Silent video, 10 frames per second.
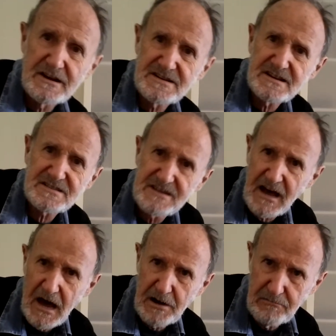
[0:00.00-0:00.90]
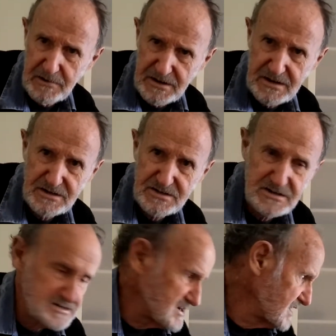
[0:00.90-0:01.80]
tested 100
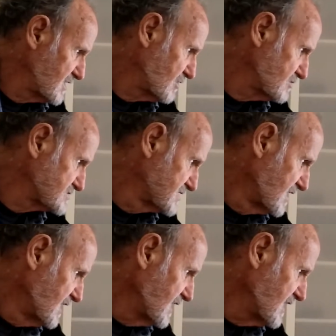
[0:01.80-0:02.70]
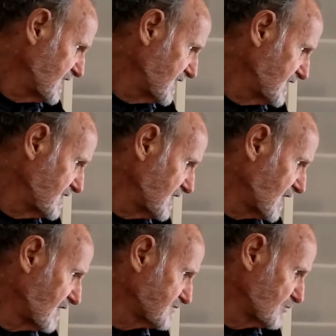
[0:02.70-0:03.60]
kitchen towels, and
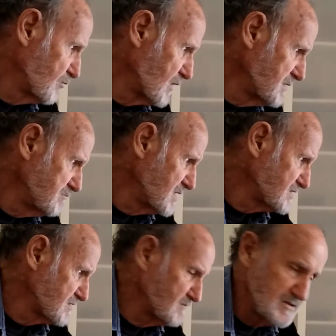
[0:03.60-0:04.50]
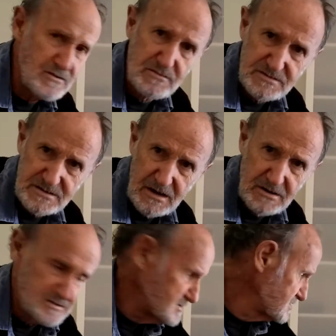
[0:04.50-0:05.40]
after 1 month of use
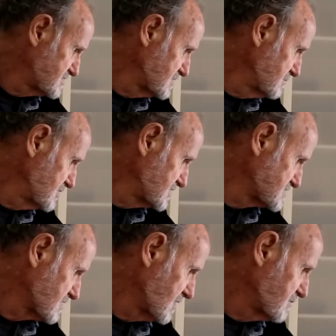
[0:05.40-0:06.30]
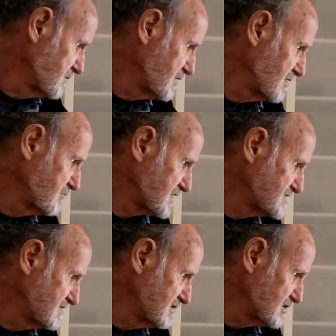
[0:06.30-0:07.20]
to determine the type and amount of
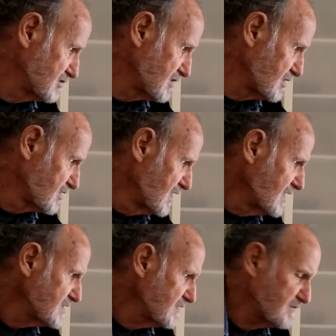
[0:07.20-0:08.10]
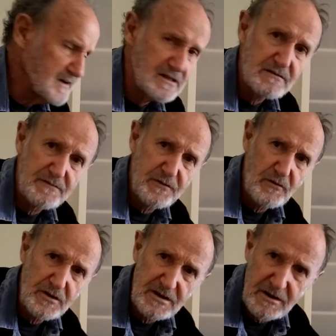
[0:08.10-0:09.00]
bacterial growth, they found that
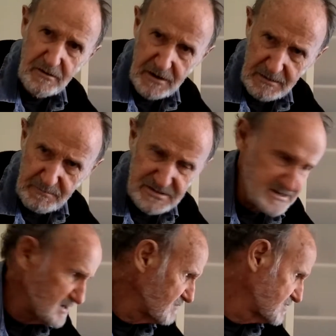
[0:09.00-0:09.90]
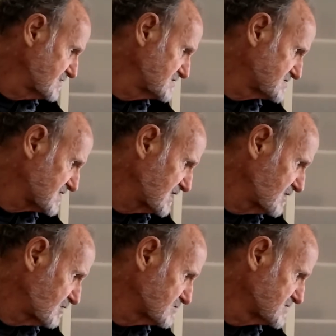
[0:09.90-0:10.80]
49% of these
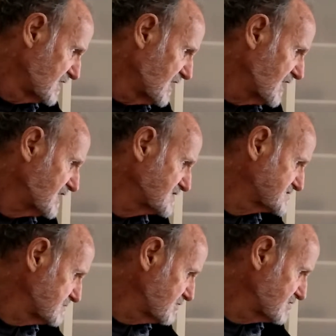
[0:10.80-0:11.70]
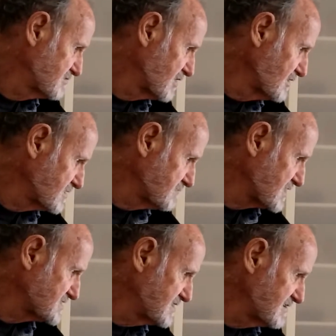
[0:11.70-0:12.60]
towels exhibited growth of
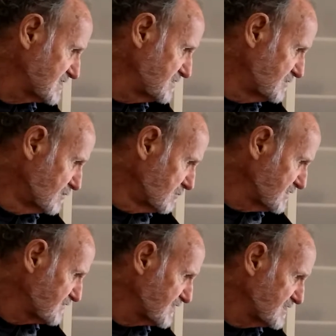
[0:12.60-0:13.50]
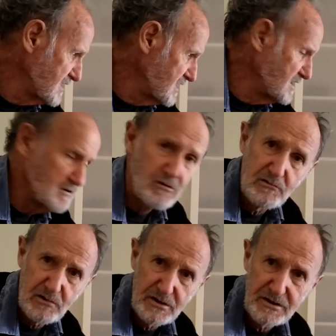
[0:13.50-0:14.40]
bacteria normally found in
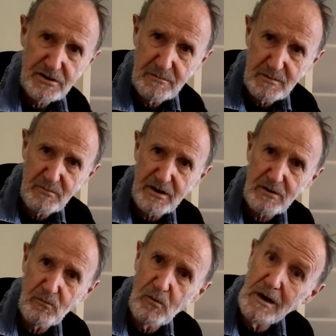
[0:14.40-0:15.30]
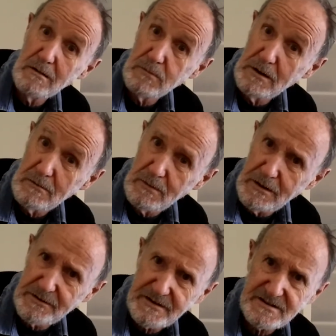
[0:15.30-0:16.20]
or on the human body.
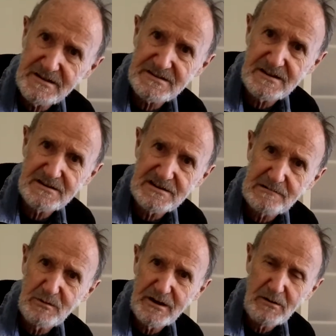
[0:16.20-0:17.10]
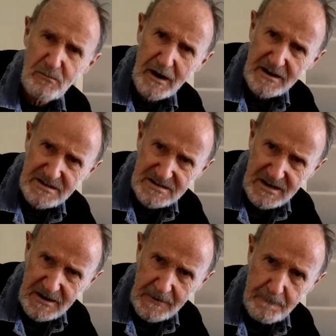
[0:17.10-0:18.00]
Well, doesn't that sound terrible? Now, wait a
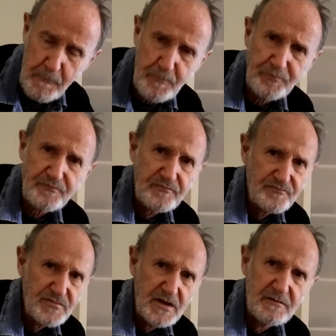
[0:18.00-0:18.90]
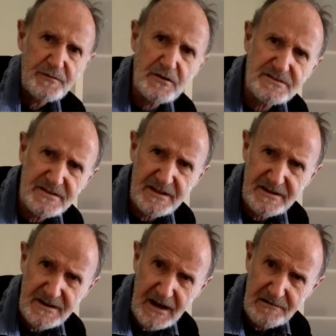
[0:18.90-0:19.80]
second. Firstly, they
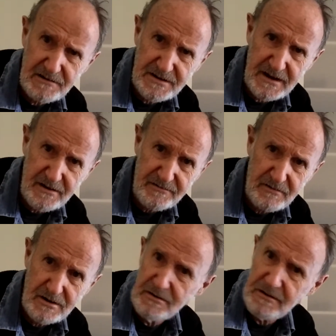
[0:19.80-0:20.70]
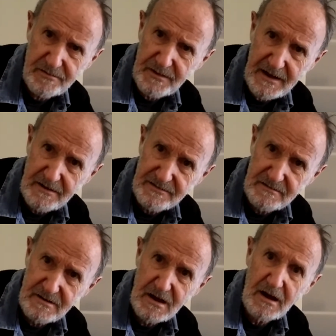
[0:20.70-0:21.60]
did 100 towels, right? Not
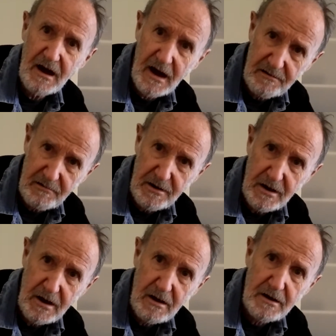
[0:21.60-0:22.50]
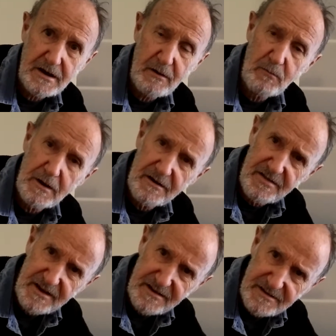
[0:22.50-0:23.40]
1,000, 100. Okay, where did
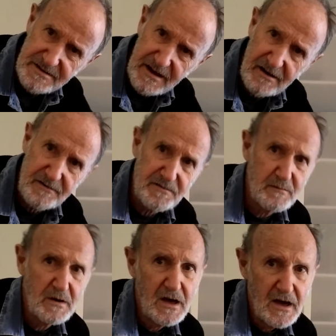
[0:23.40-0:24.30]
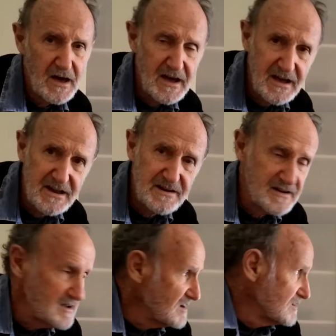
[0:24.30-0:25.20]
they get the towels from? And
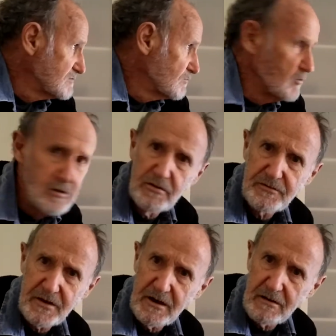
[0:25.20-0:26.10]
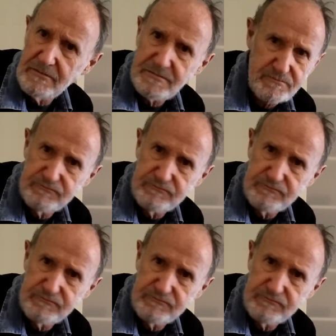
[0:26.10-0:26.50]
were the towels,